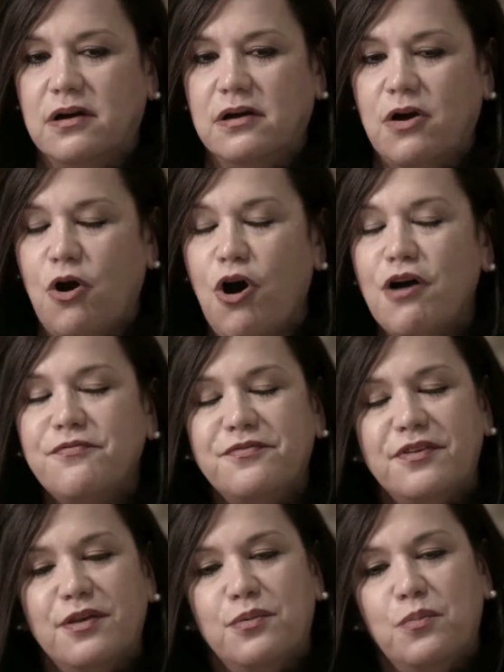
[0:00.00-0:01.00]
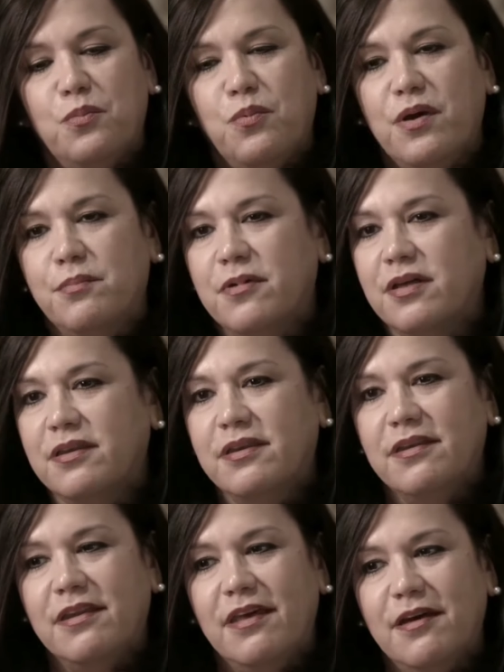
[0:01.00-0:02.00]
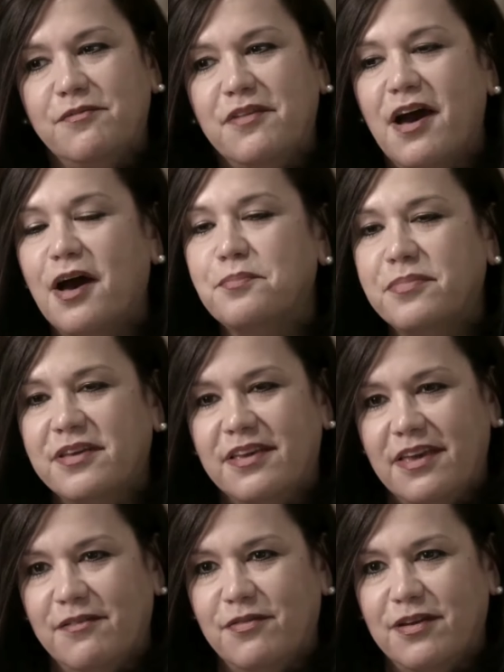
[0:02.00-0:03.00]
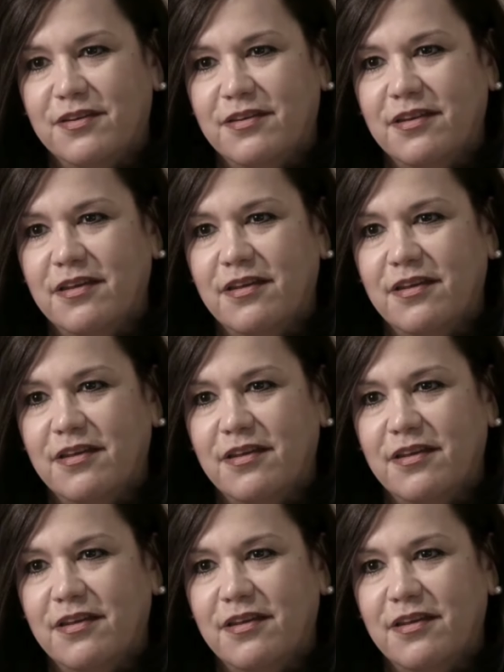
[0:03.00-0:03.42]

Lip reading: often women have not been given